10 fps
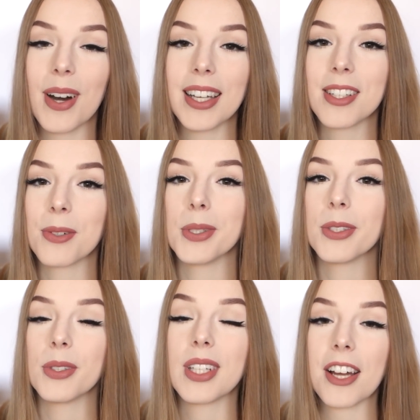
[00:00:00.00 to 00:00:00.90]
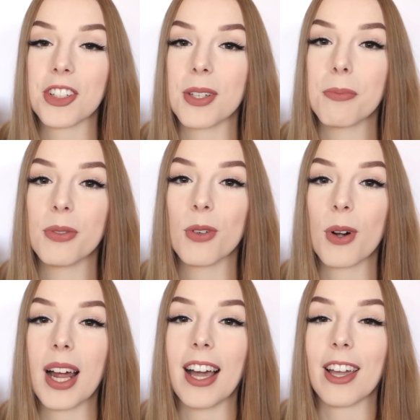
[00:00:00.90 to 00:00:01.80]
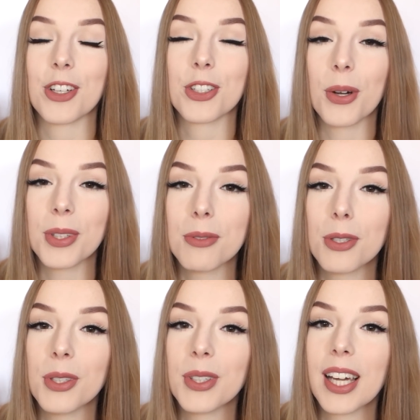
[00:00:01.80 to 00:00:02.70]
I didn't want to touch them before I show them to you